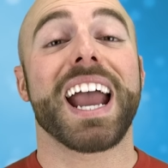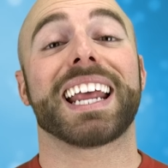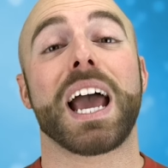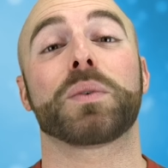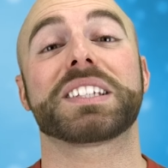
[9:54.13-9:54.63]

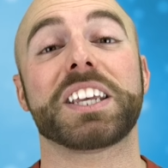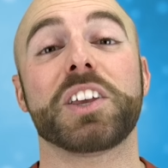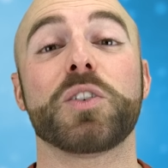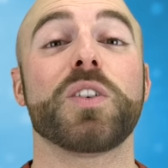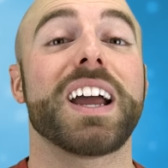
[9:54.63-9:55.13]
and I will see
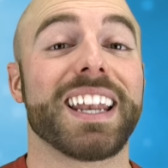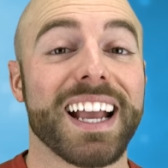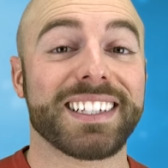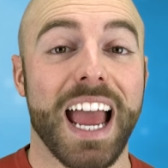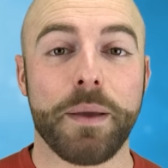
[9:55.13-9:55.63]
you
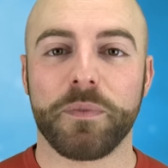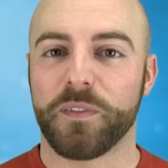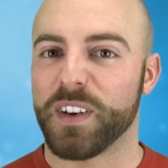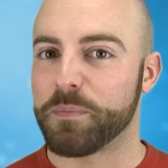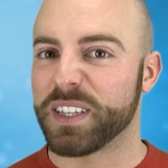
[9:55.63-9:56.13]
next time.
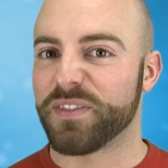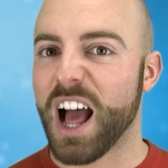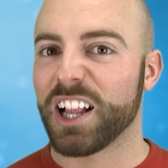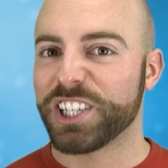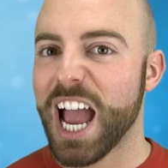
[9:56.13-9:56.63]
Nippers of
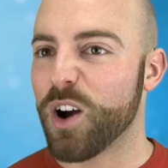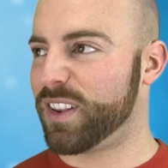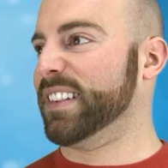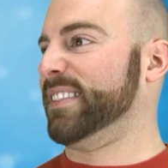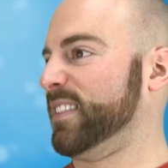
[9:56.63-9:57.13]
Knowledge out.